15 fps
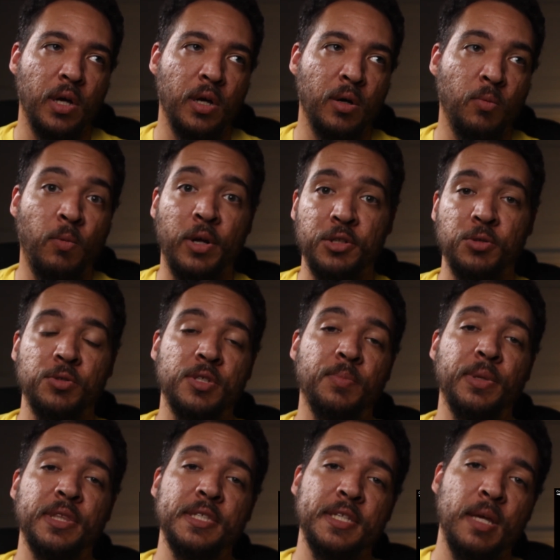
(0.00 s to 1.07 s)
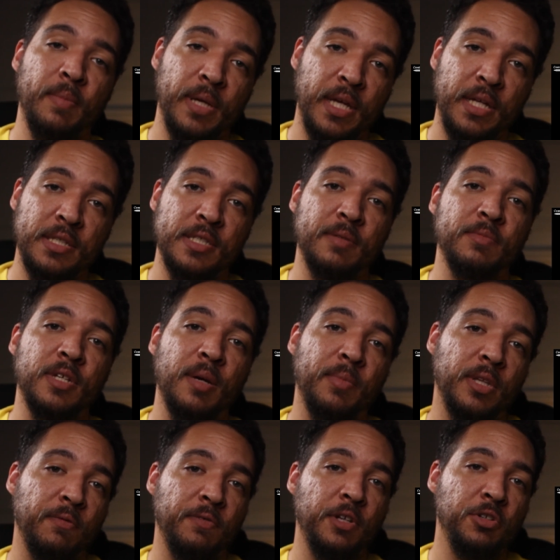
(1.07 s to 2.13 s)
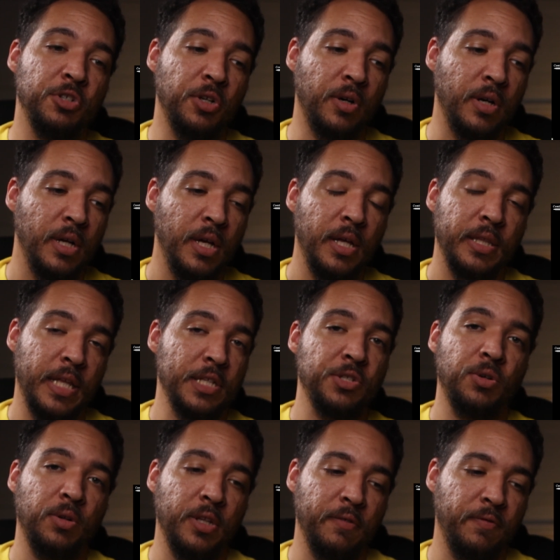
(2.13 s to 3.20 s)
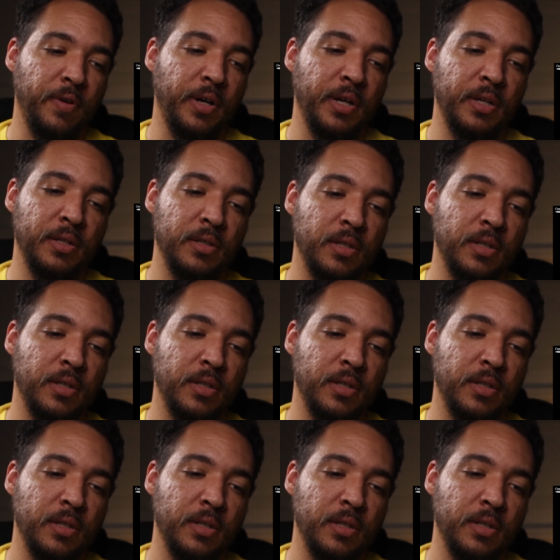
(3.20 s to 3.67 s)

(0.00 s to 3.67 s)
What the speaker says: want to submit this game again sometime in the future, that's totally fine.